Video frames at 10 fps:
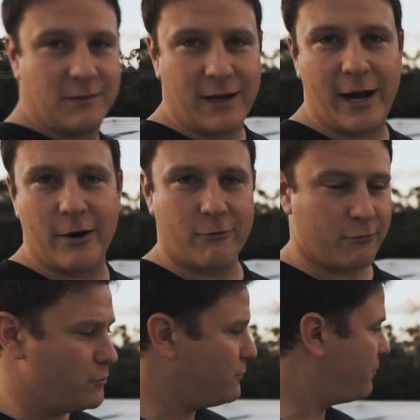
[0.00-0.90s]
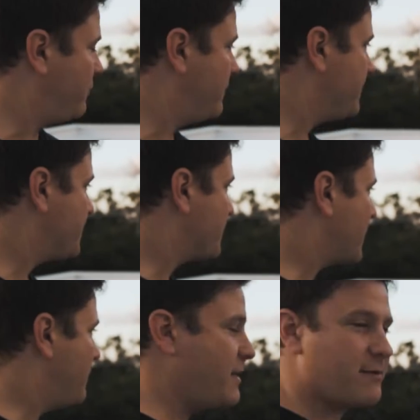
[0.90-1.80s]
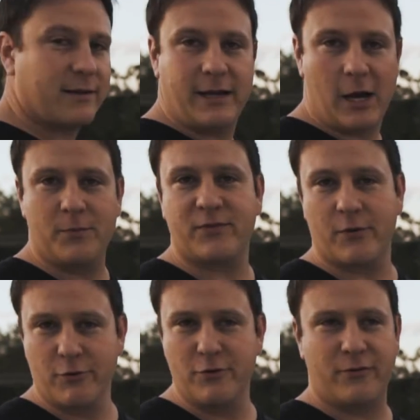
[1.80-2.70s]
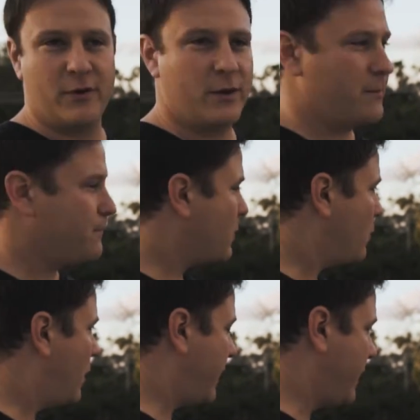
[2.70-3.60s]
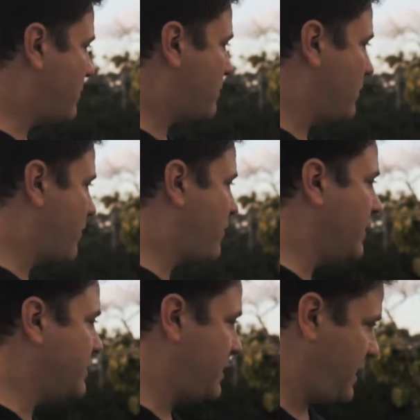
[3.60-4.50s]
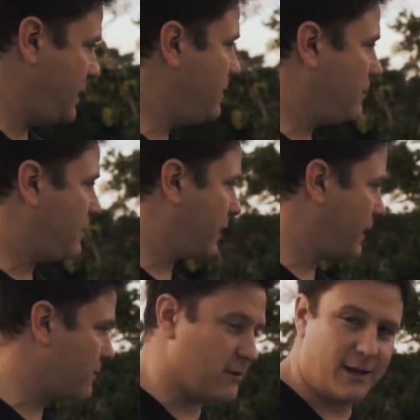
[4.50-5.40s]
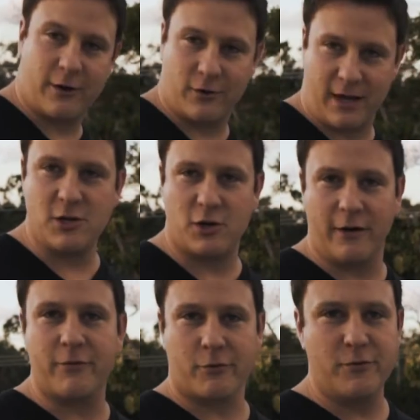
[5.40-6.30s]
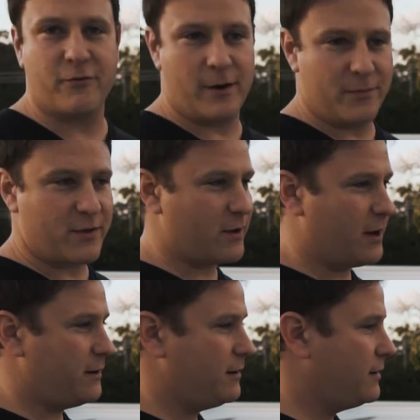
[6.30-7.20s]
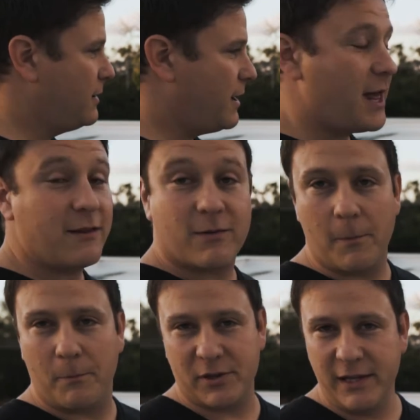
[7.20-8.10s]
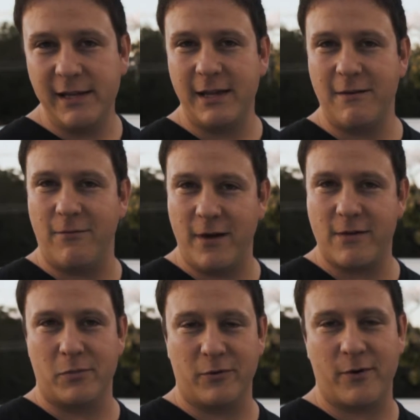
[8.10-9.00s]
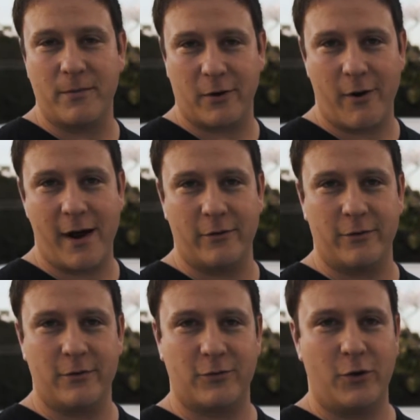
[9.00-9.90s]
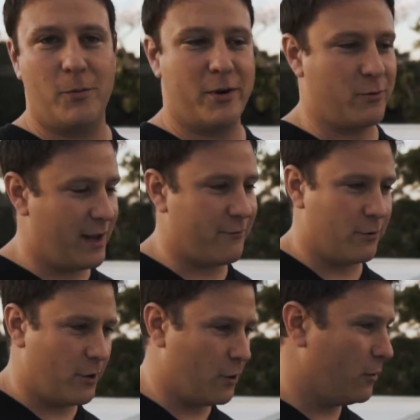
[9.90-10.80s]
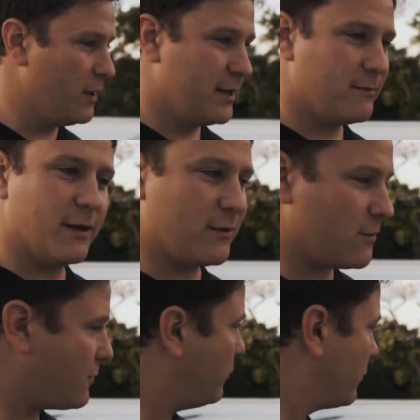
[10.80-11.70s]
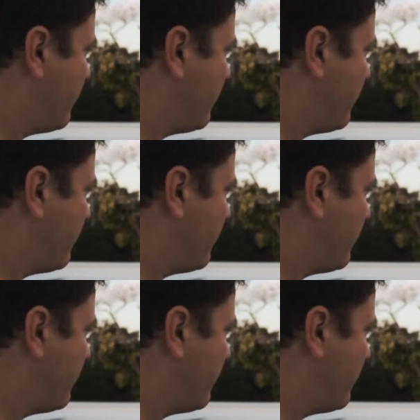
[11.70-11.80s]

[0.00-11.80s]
entire roof, basically helps the roof against the sun's heat and against the degradation of the roof from the sun, and it's completely invisible from the ground. So nobody would ever know that this solar